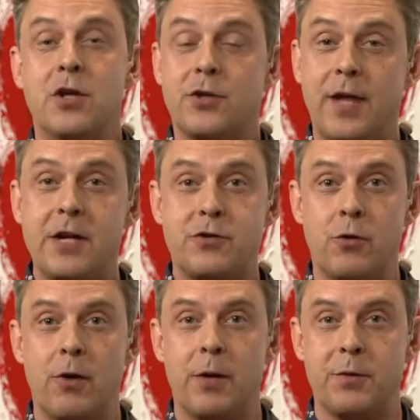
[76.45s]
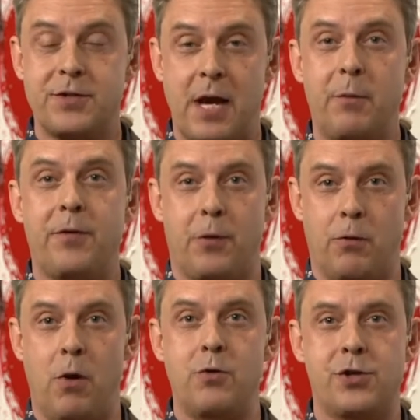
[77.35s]
So that touring was that with
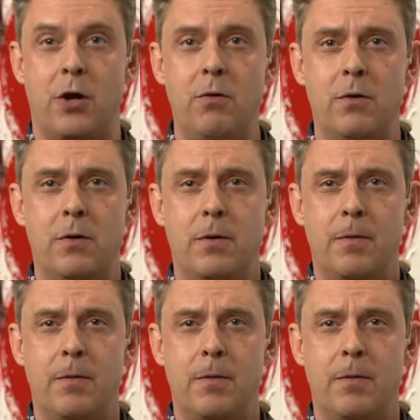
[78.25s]
Hirojo?